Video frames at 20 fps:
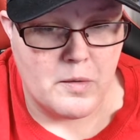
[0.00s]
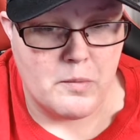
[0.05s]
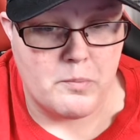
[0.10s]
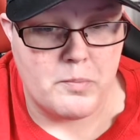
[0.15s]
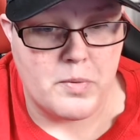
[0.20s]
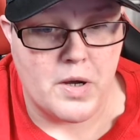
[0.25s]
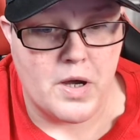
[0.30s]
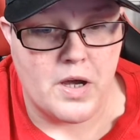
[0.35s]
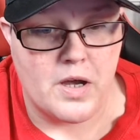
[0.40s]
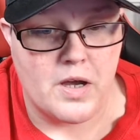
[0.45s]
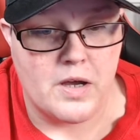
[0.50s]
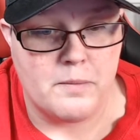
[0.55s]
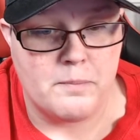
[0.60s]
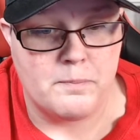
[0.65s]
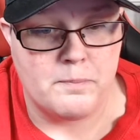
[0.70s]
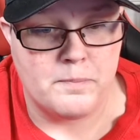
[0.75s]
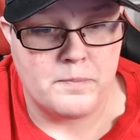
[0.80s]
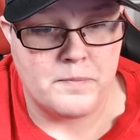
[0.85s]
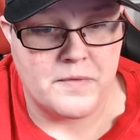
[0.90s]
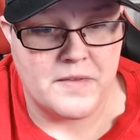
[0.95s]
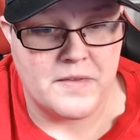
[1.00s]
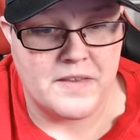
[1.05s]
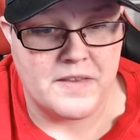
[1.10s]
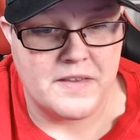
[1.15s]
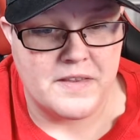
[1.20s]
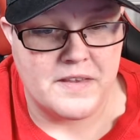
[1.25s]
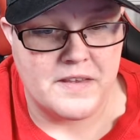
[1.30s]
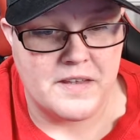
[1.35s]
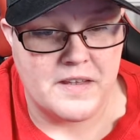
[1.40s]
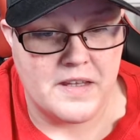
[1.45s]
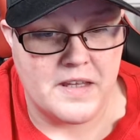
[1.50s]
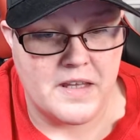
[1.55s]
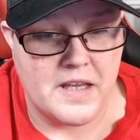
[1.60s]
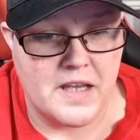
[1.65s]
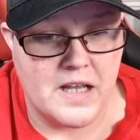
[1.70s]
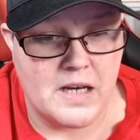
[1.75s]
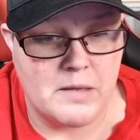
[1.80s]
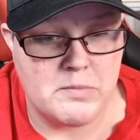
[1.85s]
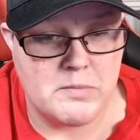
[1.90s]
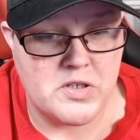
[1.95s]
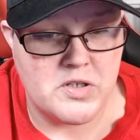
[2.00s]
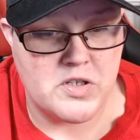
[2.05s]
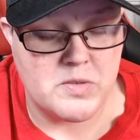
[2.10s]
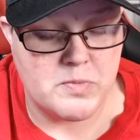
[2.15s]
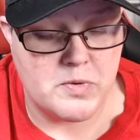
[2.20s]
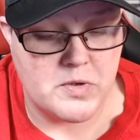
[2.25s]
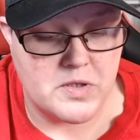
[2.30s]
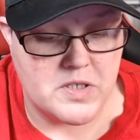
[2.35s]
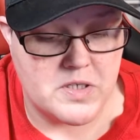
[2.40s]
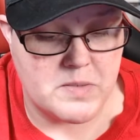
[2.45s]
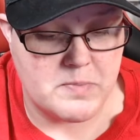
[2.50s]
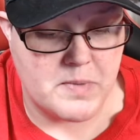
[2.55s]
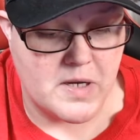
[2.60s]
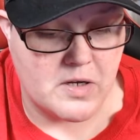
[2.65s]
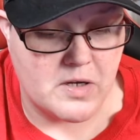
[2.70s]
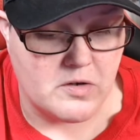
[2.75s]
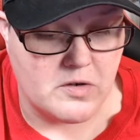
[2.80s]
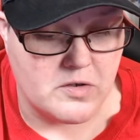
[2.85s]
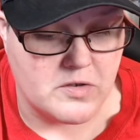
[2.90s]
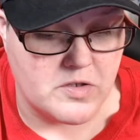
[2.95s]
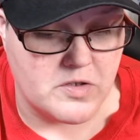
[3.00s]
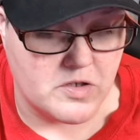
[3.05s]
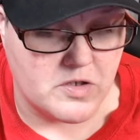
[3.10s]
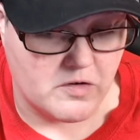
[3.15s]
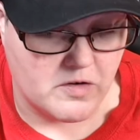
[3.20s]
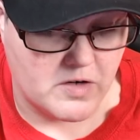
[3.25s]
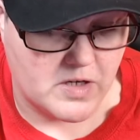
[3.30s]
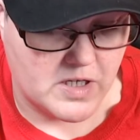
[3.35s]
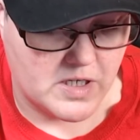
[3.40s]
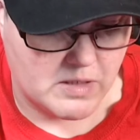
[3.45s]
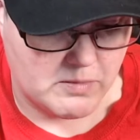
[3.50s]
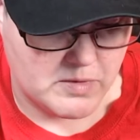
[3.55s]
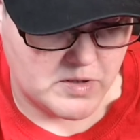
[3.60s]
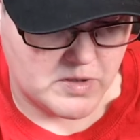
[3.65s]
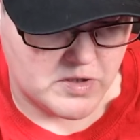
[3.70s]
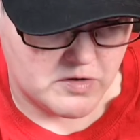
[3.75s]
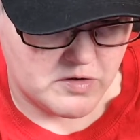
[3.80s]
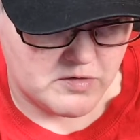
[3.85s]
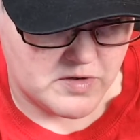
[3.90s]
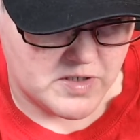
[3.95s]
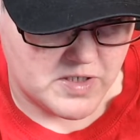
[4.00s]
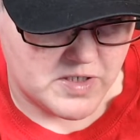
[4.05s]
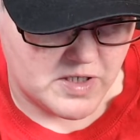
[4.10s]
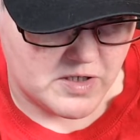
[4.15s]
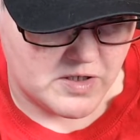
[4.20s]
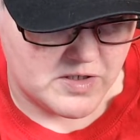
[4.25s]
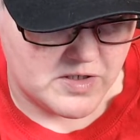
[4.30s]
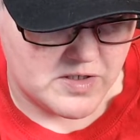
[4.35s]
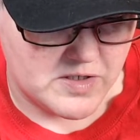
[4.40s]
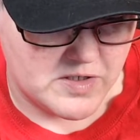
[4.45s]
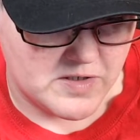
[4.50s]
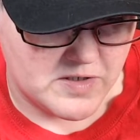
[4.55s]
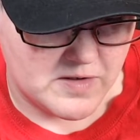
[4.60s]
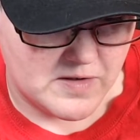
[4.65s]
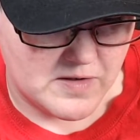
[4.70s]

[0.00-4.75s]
But um, yeah, let me just put this back on. Sorry, give me two seconds.